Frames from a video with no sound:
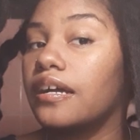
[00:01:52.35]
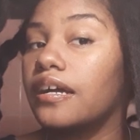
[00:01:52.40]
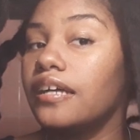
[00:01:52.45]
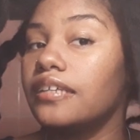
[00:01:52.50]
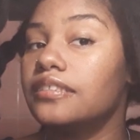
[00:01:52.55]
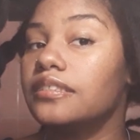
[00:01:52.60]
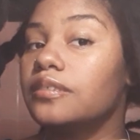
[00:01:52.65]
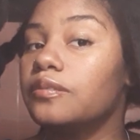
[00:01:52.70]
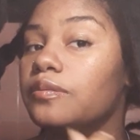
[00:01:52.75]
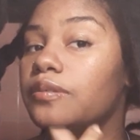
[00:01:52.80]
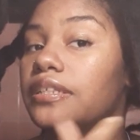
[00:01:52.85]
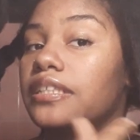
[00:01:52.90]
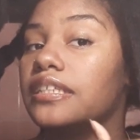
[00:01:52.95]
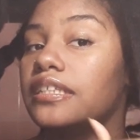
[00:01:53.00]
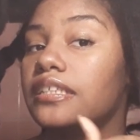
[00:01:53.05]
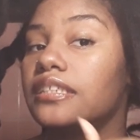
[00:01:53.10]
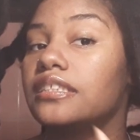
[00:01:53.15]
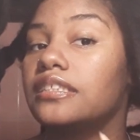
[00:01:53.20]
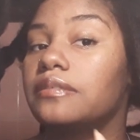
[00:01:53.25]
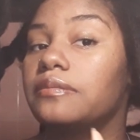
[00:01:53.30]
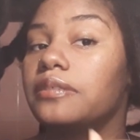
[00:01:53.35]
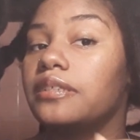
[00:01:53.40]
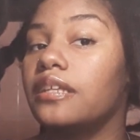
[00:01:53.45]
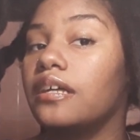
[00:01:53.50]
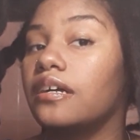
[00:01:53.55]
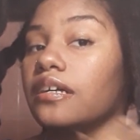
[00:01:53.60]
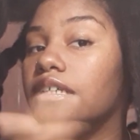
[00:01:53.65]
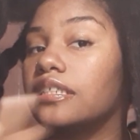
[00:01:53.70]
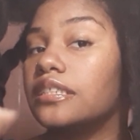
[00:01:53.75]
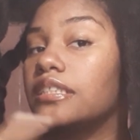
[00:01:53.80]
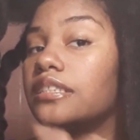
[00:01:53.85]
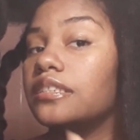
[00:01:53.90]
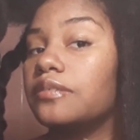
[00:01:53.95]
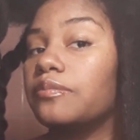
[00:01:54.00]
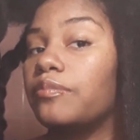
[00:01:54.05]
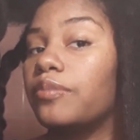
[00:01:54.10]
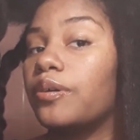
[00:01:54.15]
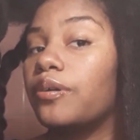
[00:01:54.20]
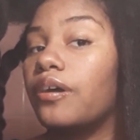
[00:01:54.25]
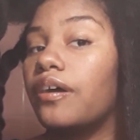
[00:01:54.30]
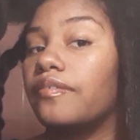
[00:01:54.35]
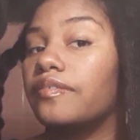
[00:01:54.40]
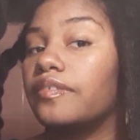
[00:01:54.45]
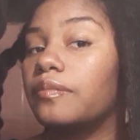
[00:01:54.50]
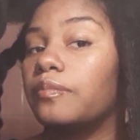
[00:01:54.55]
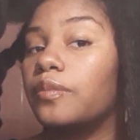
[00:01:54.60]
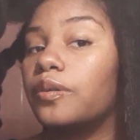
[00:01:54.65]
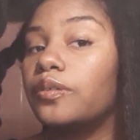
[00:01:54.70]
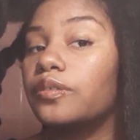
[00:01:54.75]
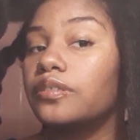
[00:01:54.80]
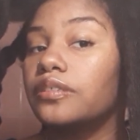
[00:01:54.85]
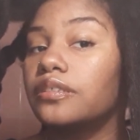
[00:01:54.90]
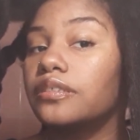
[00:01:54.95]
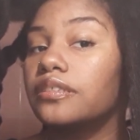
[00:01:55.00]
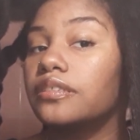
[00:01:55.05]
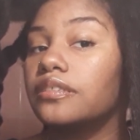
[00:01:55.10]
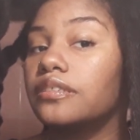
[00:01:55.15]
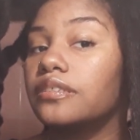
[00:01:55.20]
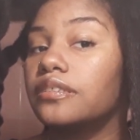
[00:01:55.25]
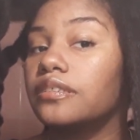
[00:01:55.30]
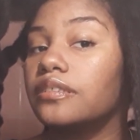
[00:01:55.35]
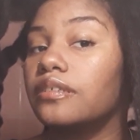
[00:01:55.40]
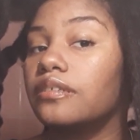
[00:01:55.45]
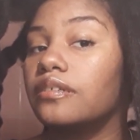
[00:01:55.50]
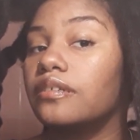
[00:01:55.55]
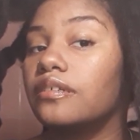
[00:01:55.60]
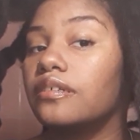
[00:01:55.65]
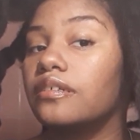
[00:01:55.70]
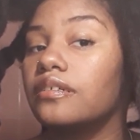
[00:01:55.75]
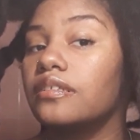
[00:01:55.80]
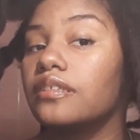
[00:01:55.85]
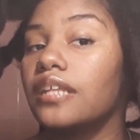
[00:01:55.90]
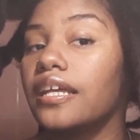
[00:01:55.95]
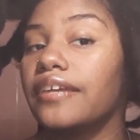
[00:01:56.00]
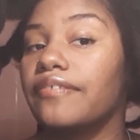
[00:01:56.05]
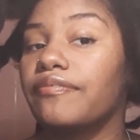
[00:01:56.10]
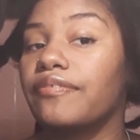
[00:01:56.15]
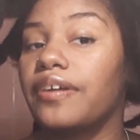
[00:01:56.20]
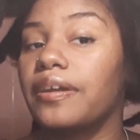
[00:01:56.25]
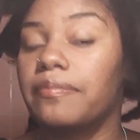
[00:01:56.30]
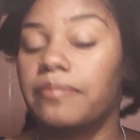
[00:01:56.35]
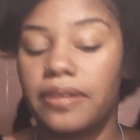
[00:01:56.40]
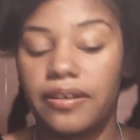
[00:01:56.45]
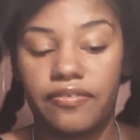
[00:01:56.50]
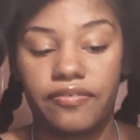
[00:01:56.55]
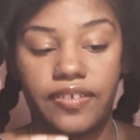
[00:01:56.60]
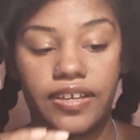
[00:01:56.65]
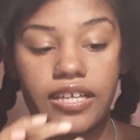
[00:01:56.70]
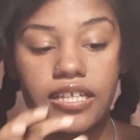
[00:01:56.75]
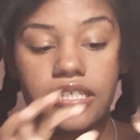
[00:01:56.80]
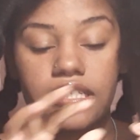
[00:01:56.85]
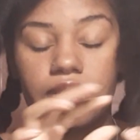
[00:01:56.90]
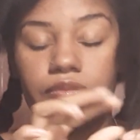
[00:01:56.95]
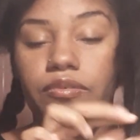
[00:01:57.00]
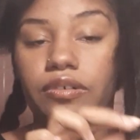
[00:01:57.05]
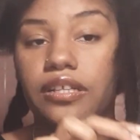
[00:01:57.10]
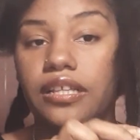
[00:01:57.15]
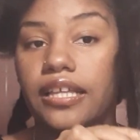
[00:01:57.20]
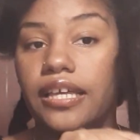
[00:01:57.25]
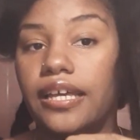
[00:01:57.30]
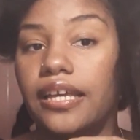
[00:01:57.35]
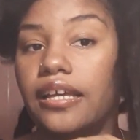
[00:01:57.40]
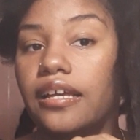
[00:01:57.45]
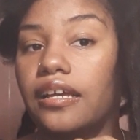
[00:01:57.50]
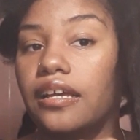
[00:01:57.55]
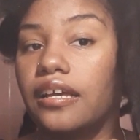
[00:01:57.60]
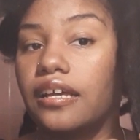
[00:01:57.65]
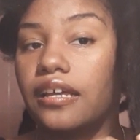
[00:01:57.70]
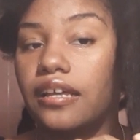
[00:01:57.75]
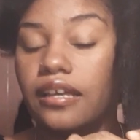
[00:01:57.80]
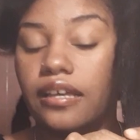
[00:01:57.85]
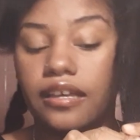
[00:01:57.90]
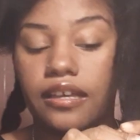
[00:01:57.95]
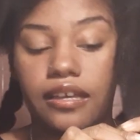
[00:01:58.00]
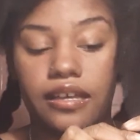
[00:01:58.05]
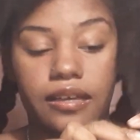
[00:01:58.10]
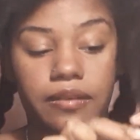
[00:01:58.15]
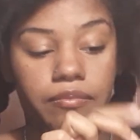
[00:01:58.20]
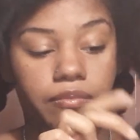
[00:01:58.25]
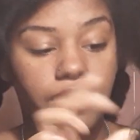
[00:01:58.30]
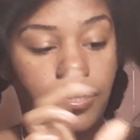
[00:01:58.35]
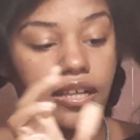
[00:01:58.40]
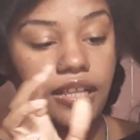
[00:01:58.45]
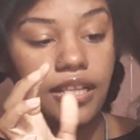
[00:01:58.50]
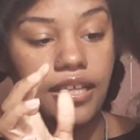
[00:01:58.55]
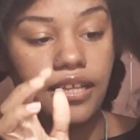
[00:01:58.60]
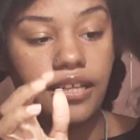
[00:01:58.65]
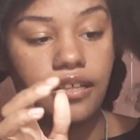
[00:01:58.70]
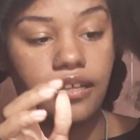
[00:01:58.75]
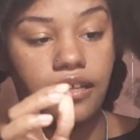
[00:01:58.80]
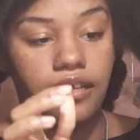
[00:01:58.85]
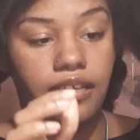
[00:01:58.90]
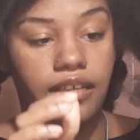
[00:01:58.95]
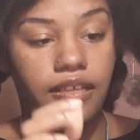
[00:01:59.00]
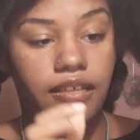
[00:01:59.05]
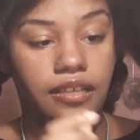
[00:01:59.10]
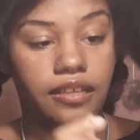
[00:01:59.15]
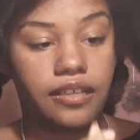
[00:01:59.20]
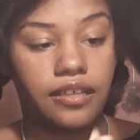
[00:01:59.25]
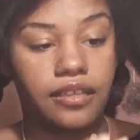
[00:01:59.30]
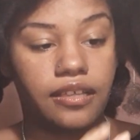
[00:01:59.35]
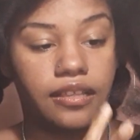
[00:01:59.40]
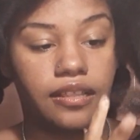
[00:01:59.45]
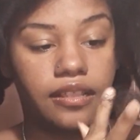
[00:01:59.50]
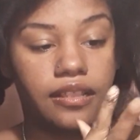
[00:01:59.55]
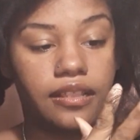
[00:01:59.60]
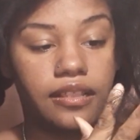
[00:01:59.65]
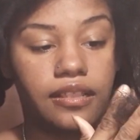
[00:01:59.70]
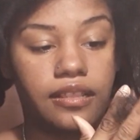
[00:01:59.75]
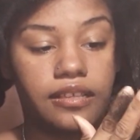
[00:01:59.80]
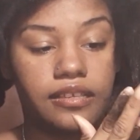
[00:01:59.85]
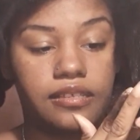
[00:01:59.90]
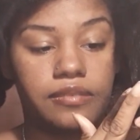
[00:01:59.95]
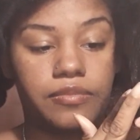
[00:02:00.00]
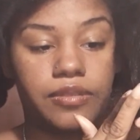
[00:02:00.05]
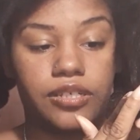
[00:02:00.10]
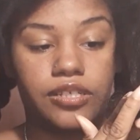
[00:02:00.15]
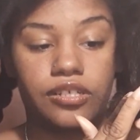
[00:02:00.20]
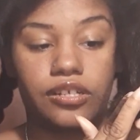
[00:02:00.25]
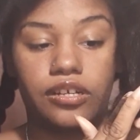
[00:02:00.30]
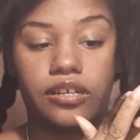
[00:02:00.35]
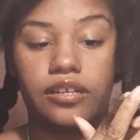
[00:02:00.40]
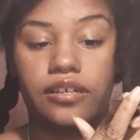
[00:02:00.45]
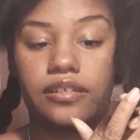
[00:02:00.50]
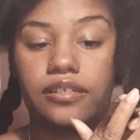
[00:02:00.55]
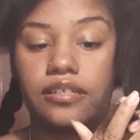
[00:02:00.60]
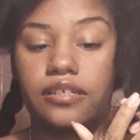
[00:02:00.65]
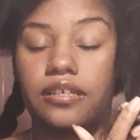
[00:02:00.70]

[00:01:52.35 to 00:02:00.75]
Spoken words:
I still want these to be long because these have broke off the most. So frame my face, I want probably this much cut.